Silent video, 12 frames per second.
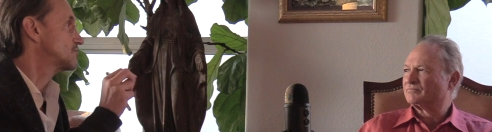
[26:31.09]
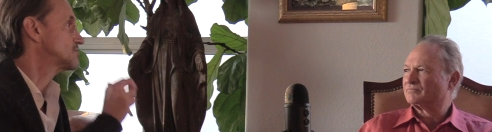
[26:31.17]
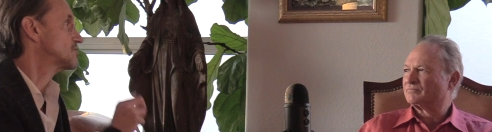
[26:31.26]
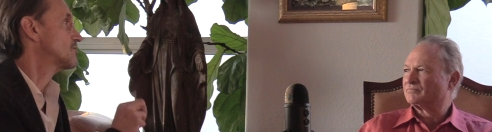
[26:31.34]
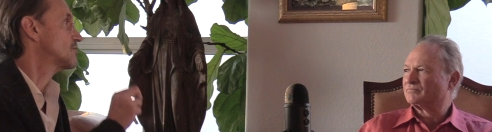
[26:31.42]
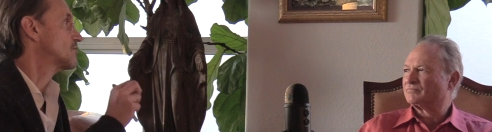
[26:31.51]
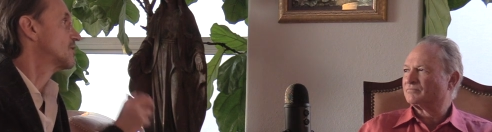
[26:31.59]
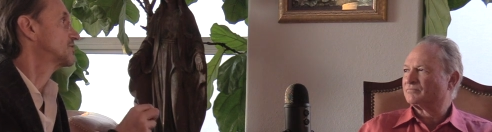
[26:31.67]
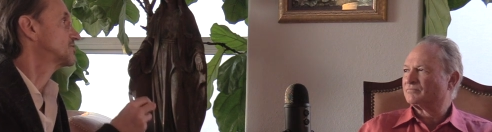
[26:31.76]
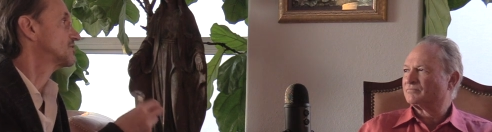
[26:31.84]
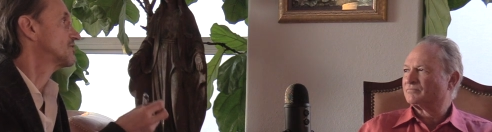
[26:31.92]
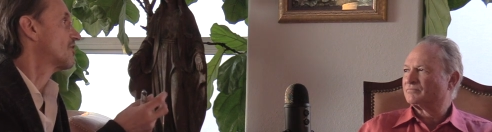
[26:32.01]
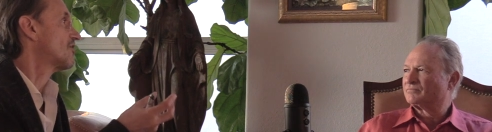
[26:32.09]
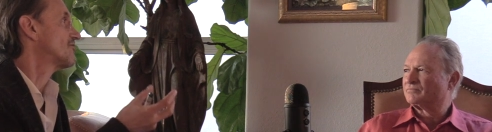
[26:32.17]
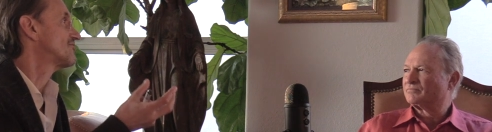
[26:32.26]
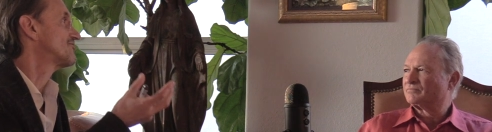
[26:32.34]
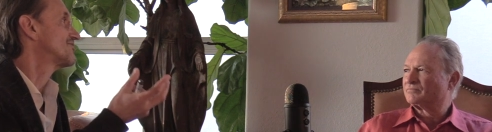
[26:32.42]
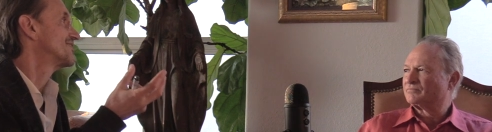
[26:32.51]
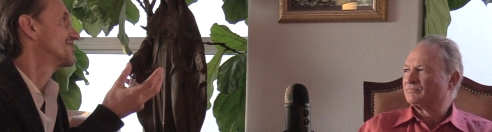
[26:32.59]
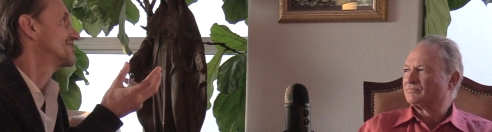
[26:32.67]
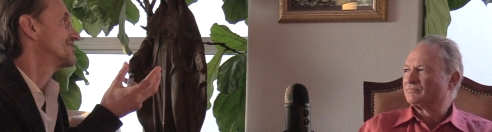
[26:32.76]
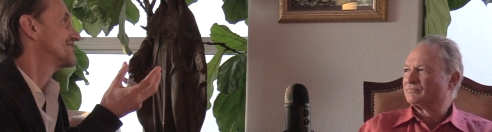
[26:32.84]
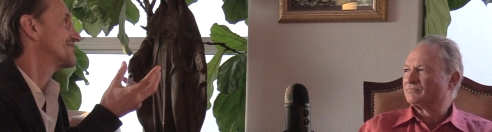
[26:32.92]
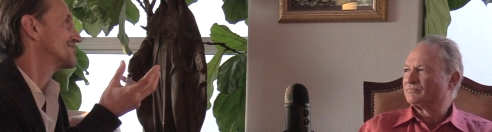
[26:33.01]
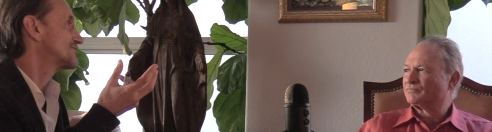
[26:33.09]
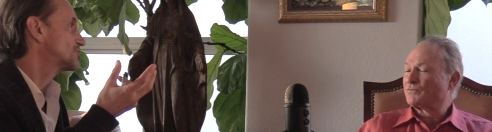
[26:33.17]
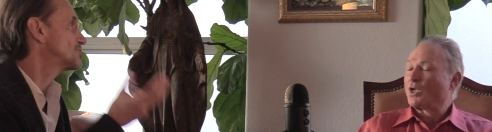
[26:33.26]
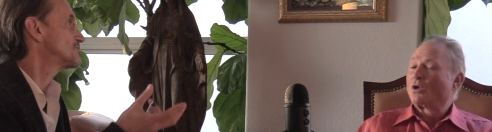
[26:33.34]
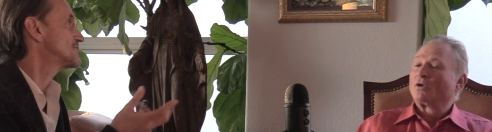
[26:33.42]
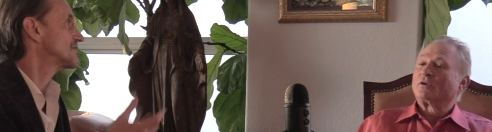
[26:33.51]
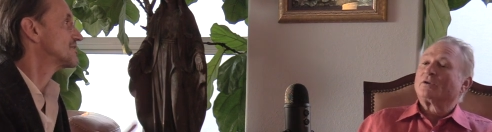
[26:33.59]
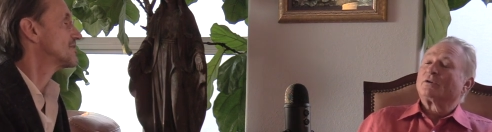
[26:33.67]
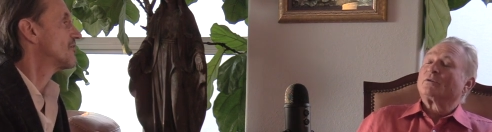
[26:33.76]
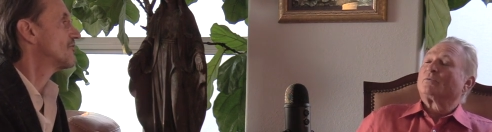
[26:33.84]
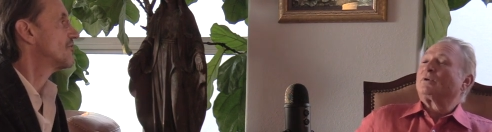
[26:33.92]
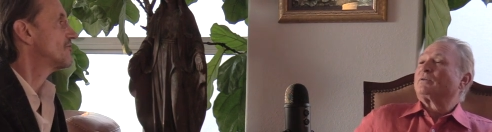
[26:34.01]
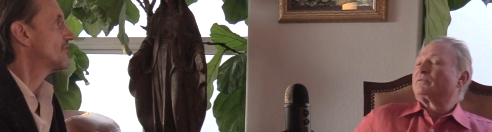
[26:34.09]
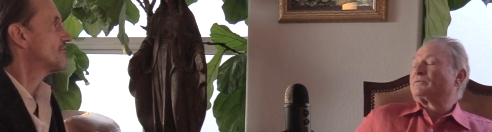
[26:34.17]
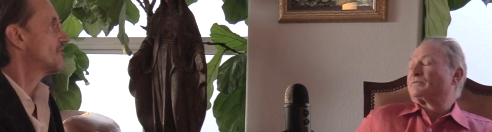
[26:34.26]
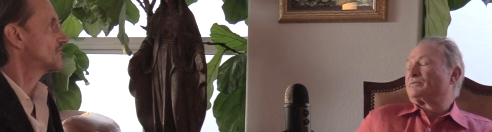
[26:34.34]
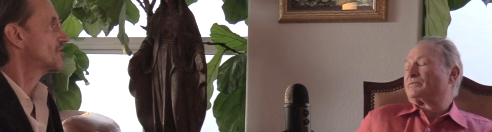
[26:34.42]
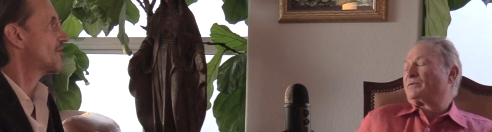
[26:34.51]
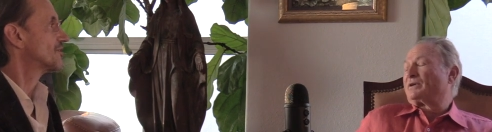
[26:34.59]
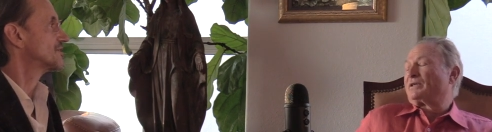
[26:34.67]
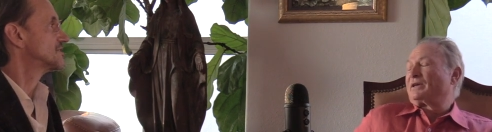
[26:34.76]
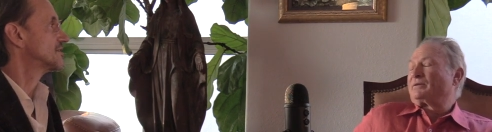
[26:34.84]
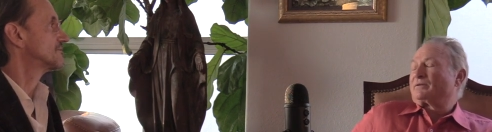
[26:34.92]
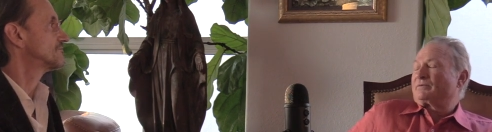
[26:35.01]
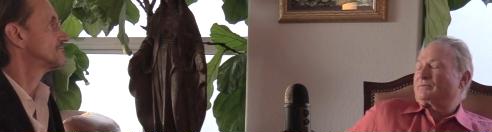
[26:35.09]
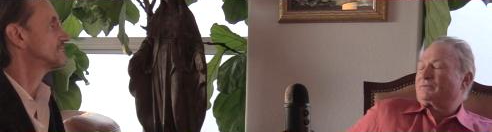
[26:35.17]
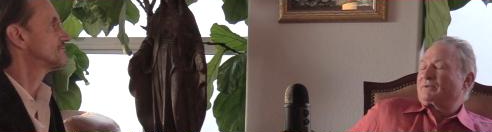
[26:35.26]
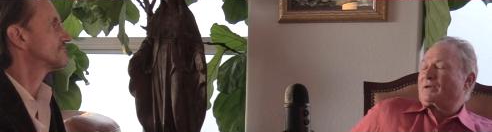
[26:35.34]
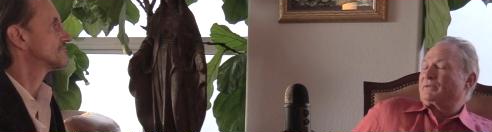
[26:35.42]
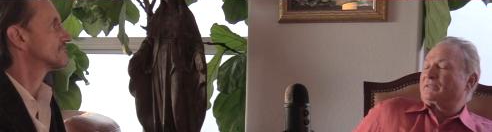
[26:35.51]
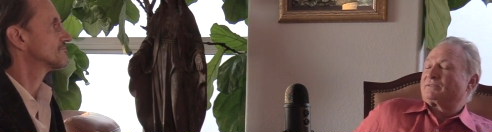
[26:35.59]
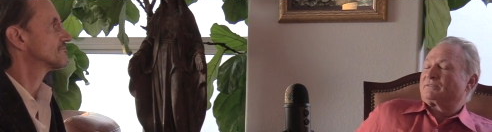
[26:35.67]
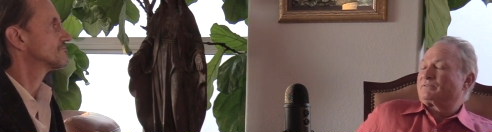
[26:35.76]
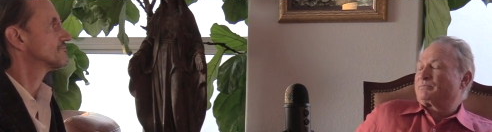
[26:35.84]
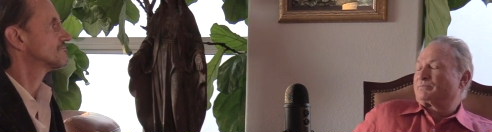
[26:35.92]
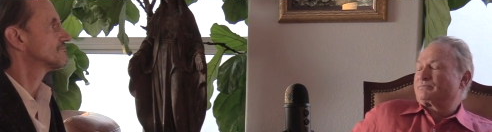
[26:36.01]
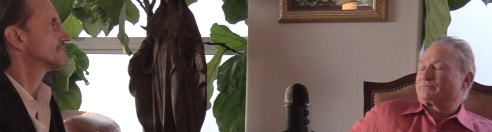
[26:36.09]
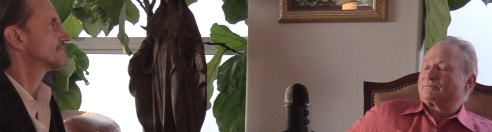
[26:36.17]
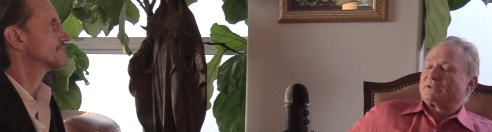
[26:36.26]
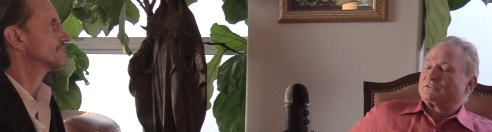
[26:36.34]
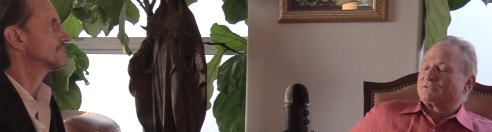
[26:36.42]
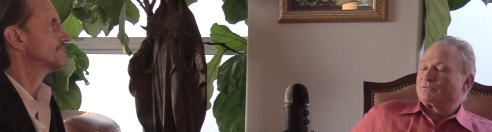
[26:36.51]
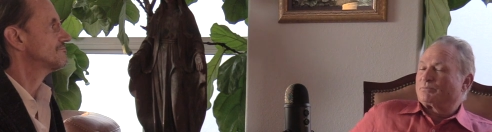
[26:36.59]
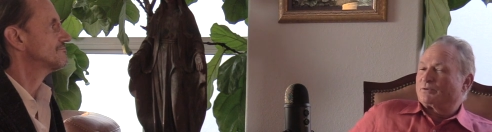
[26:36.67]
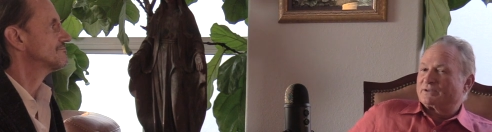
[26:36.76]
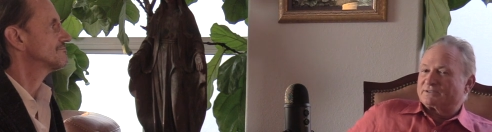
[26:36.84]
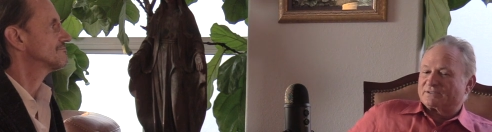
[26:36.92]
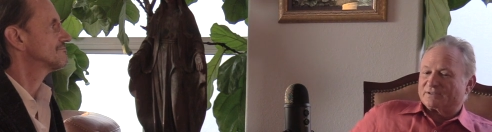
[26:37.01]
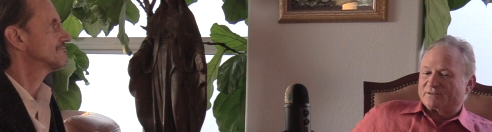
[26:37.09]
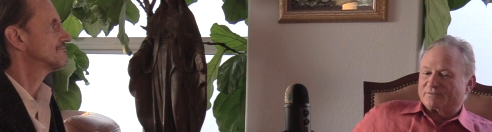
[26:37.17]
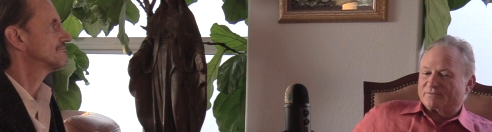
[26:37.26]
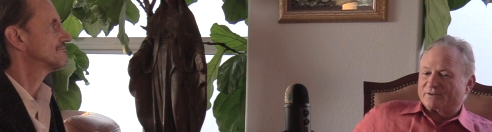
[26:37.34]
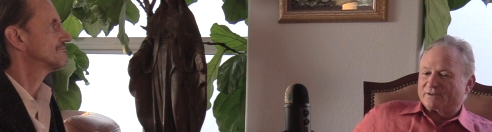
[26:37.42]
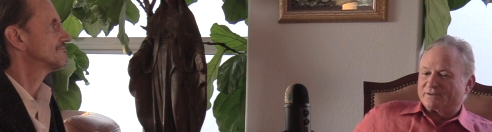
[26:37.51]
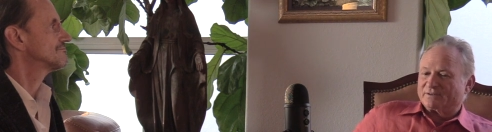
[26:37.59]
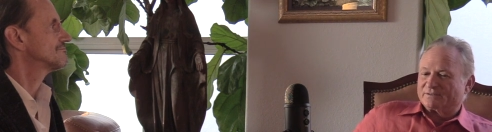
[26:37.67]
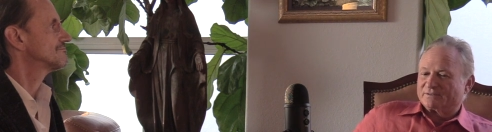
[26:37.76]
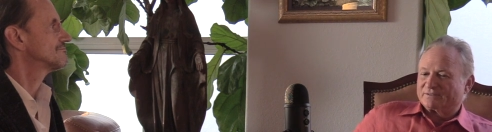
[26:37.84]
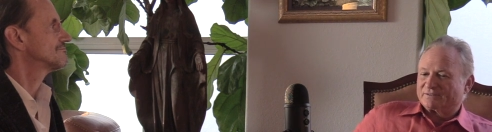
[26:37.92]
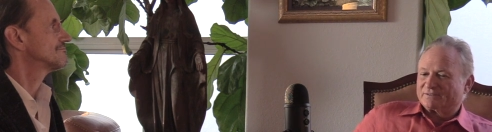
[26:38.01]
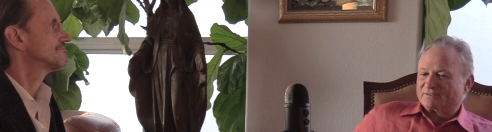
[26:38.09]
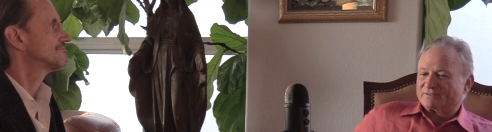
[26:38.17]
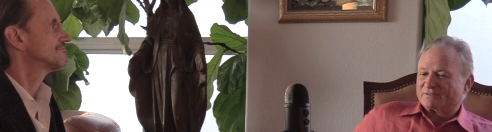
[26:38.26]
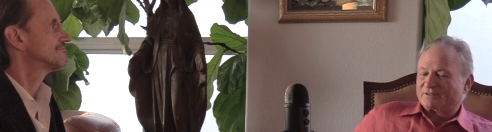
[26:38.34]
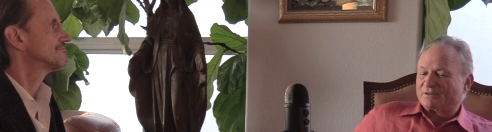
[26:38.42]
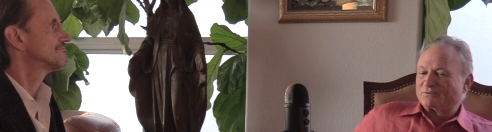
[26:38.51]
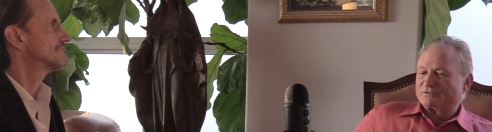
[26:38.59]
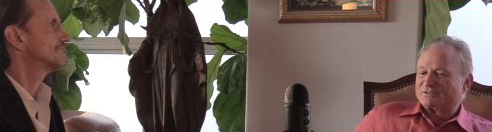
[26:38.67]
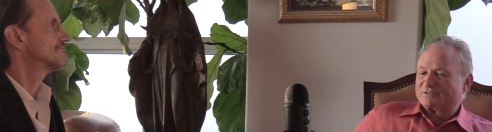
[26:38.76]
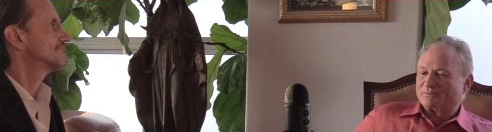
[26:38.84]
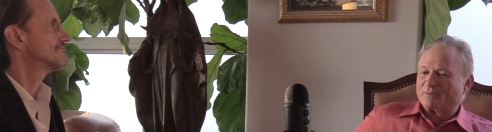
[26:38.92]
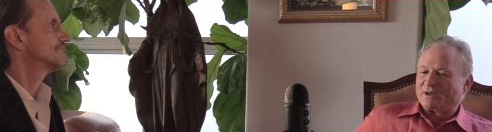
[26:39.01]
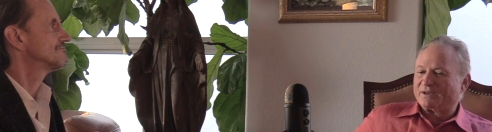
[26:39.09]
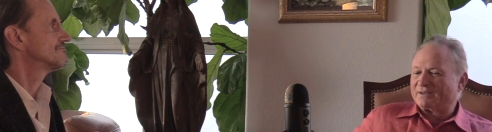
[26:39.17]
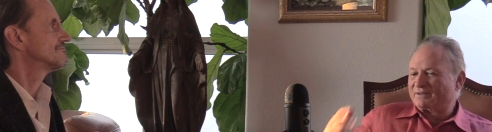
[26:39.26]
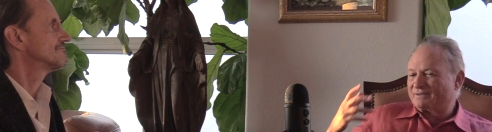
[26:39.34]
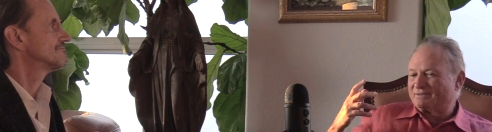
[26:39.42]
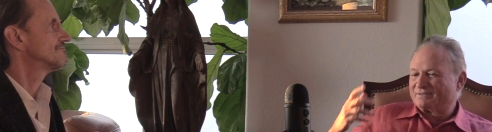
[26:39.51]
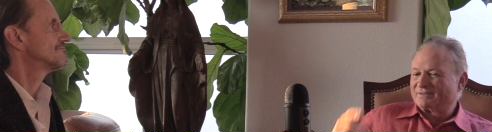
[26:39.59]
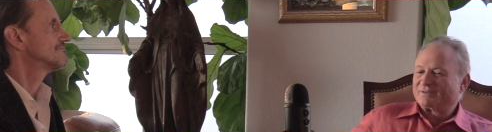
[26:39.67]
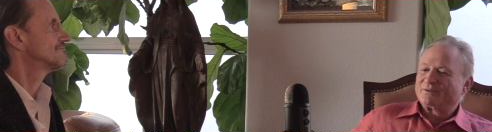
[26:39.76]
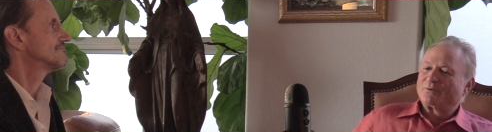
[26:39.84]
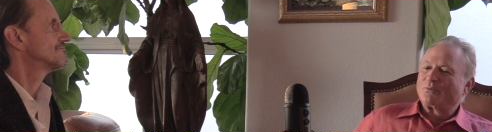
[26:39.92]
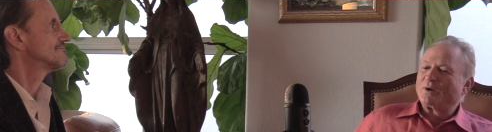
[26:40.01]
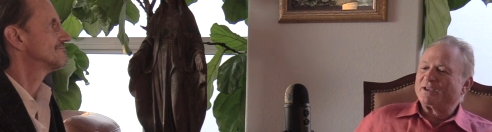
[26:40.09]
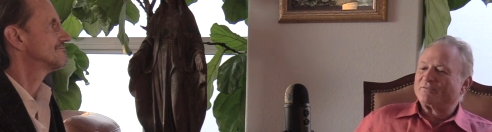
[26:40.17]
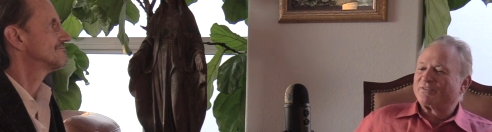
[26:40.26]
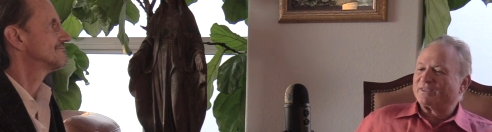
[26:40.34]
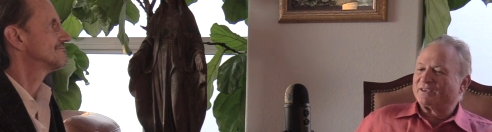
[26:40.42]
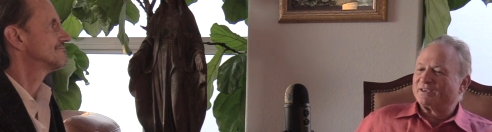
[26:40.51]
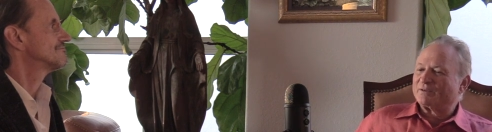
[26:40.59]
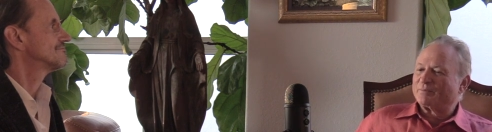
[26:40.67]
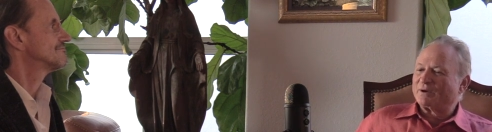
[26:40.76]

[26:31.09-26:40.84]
Speaker 1: also a question of choosing of, well, of, of well,
Speaker 2: and I mean, this, you make two points that are very close to my way of thinking